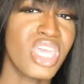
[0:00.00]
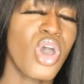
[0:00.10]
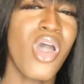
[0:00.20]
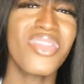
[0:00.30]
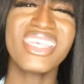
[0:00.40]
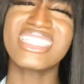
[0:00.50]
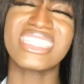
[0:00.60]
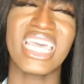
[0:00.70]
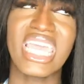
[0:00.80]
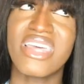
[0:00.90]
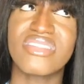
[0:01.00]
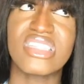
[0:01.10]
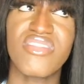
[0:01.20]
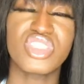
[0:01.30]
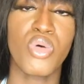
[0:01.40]
and all this negative
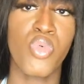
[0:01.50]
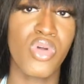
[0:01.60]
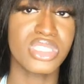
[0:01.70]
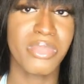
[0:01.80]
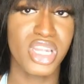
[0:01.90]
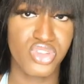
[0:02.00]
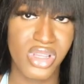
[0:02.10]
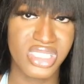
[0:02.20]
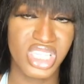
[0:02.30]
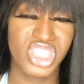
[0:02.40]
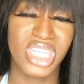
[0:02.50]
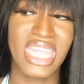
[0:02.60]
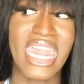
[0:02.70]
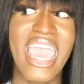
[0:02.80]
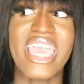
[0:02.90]
stuff towards my transition
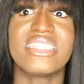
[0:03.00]
that I